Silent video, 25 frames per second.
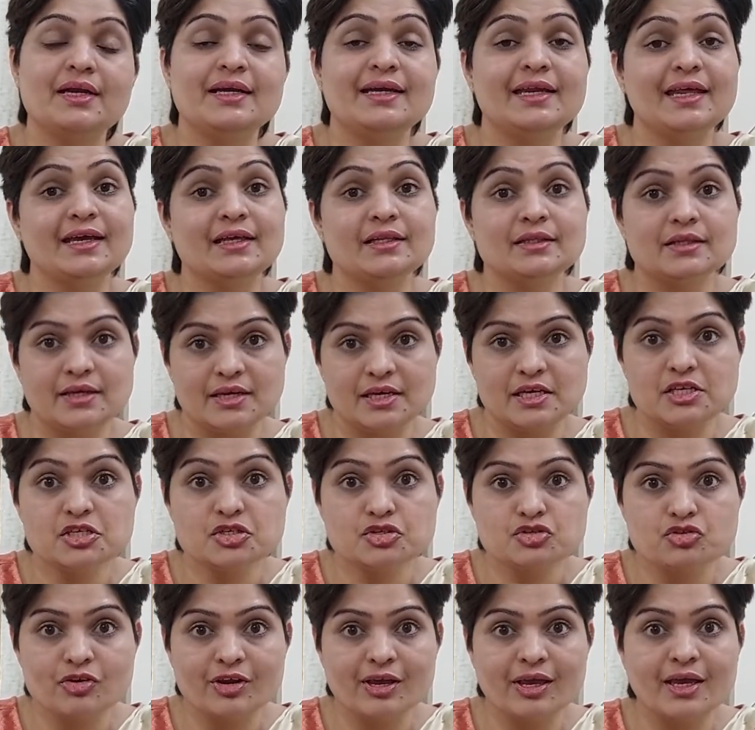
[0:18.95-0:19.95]
take the
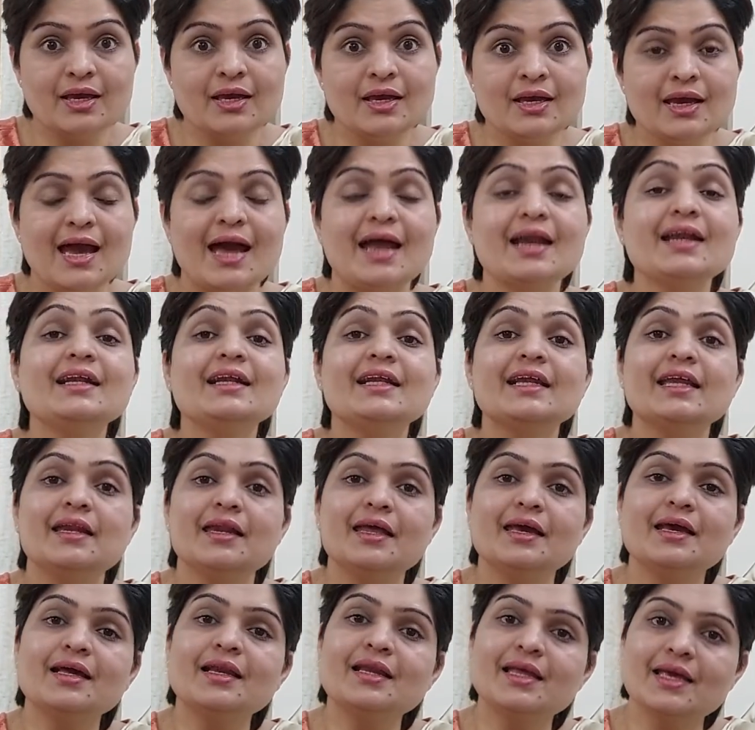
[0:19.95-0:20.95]
history and
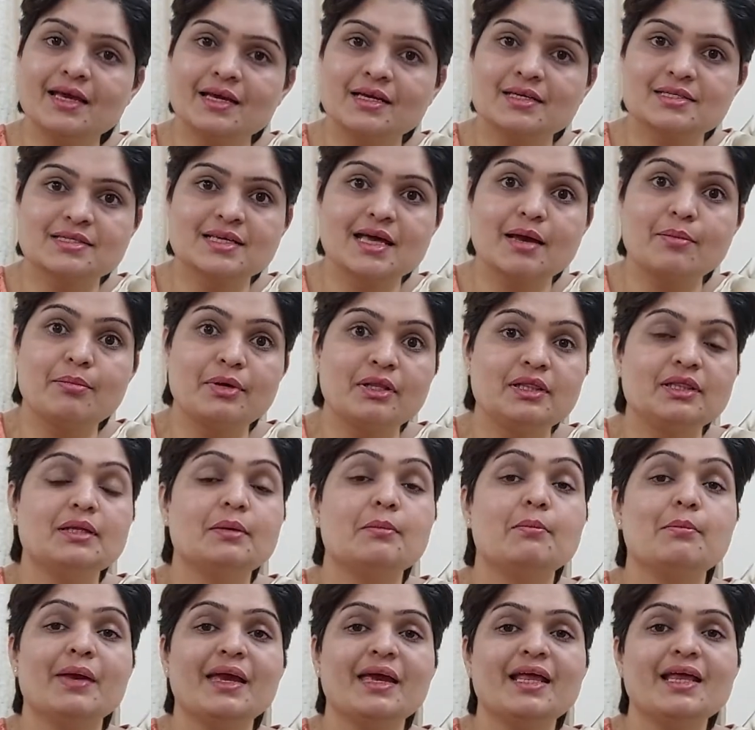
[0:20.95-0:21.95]
clinically examine the
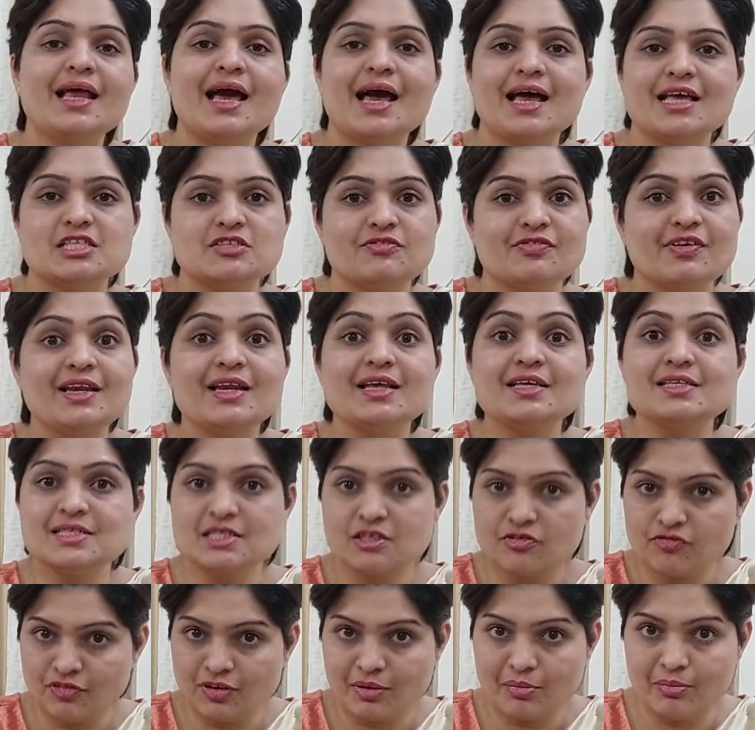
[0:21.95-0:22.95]
male as well as
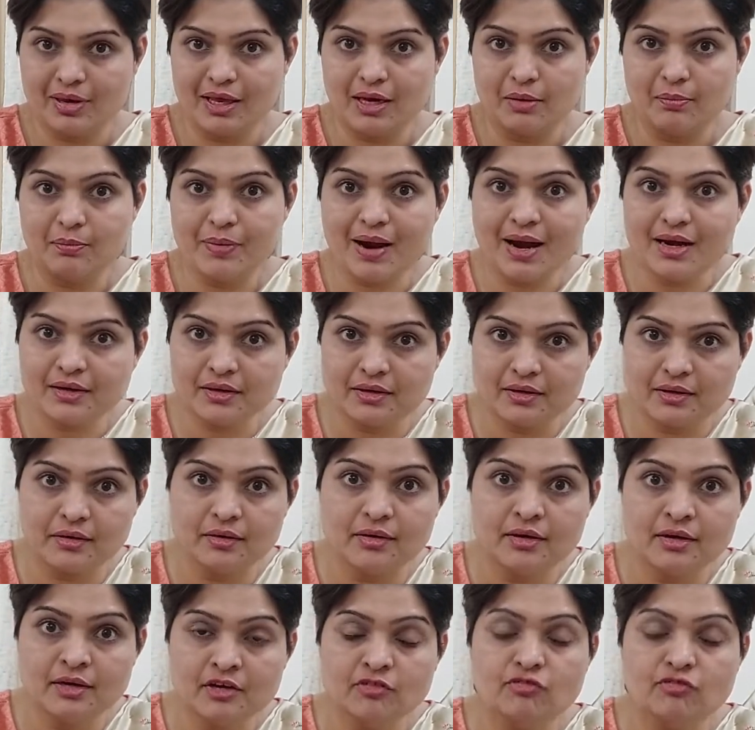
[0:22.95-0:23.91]
the female partner